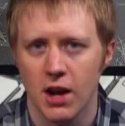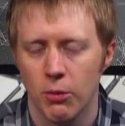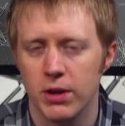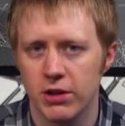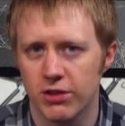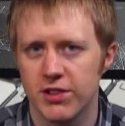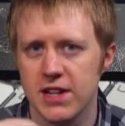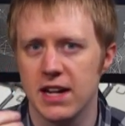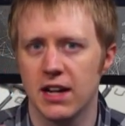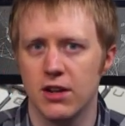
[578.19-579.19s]
when you're
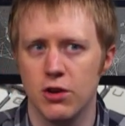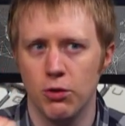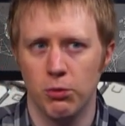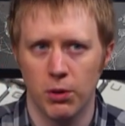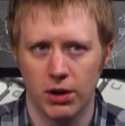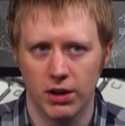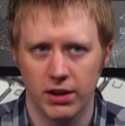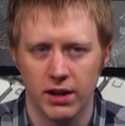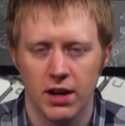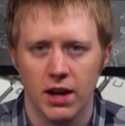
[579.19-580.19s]
seeing a new word,